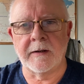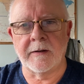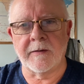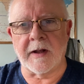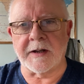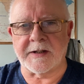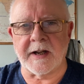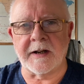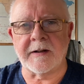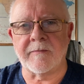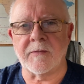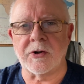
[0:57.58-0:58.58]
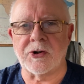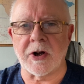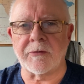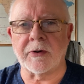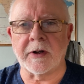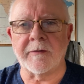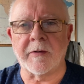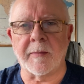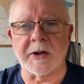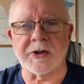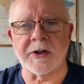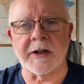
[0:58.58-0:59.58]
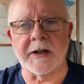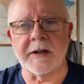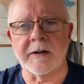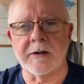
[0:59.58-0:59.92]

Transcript: That said, the general information here